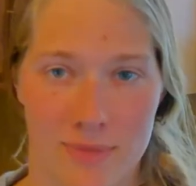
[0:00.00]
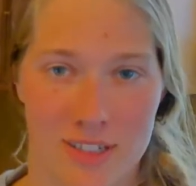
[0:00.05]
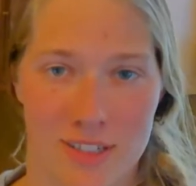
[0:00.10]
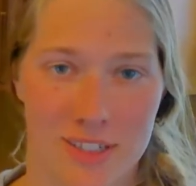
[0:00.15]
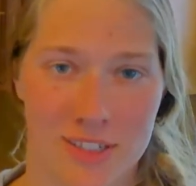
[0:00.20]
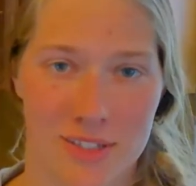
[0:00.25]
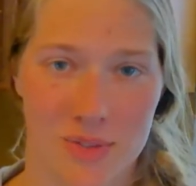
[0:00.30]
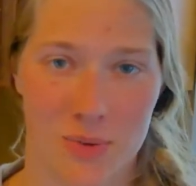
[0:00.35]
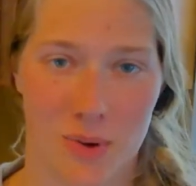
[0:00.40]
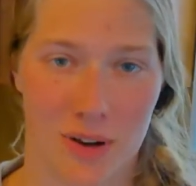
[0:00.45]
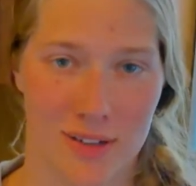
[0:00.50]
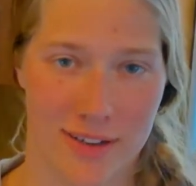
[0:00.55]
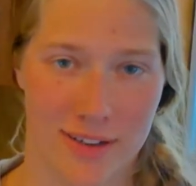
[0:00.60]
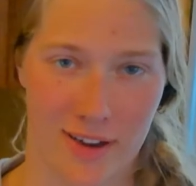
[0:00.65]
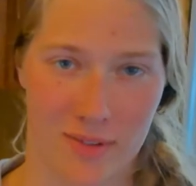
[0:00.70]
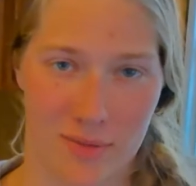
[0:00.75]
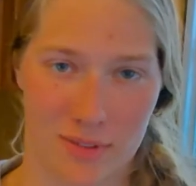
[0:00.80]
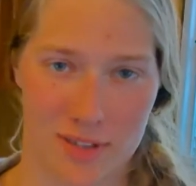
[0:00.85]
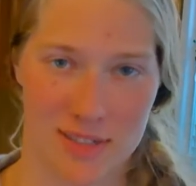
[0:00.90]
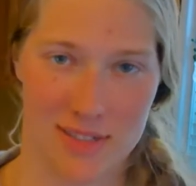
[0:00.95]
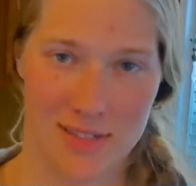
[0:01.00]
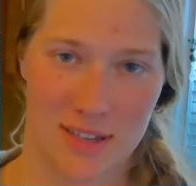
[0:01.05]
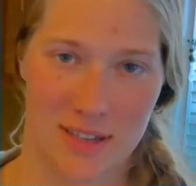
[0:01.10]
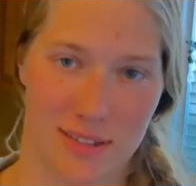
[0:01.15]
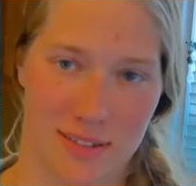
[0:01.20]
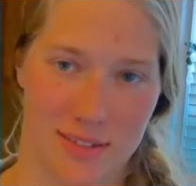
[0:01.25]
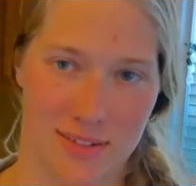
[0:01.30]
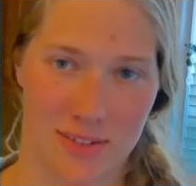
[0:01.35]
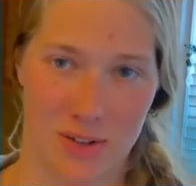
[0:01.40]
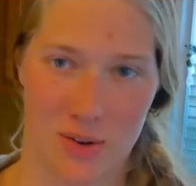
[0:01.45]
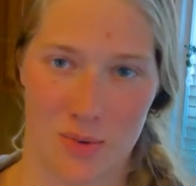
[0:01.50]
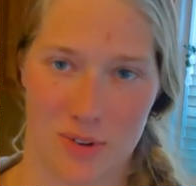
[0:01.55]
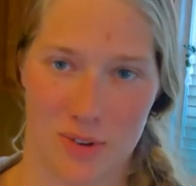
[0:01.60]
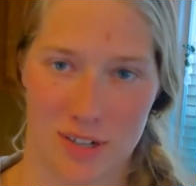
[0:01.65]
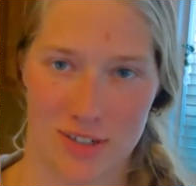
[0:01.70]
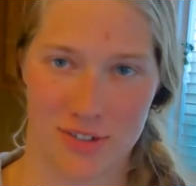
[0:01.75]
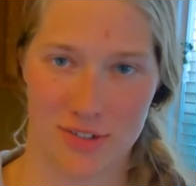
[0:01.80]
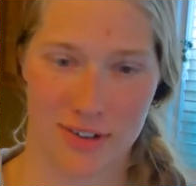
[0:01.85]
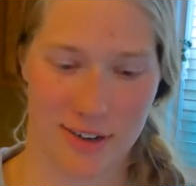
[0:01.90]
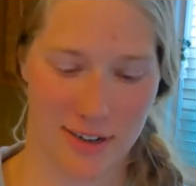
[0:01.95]
I'll just squat down because I don't
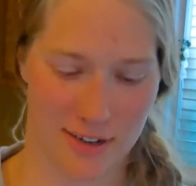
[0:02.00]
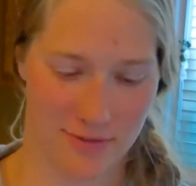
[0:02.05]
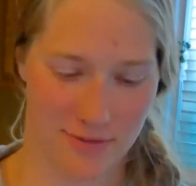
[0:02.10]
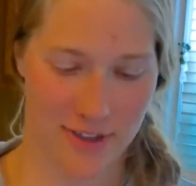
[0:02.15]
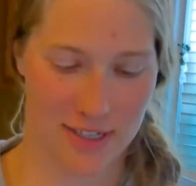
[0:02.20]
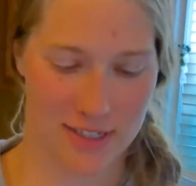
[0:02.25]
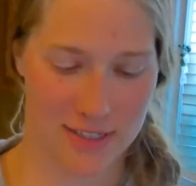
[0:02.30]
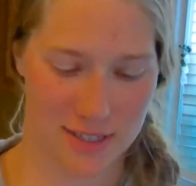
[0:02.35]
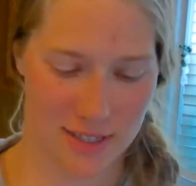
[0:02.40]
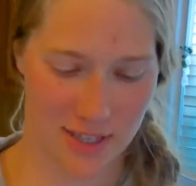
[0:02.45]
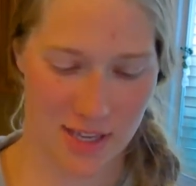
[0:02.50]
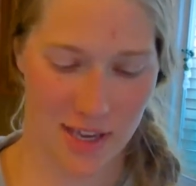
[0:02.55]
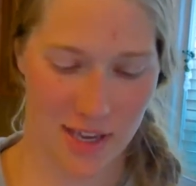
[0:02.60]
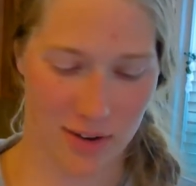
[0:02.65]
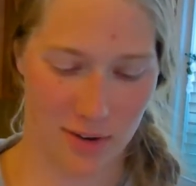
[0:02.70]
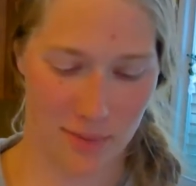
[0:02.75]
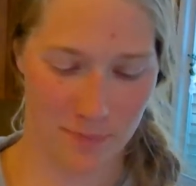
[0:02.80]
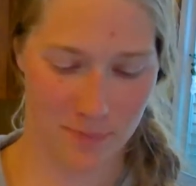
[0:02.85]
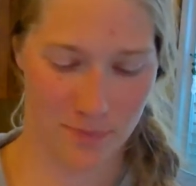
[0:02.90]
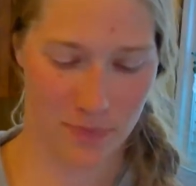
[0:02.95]
want to try to fix the angle.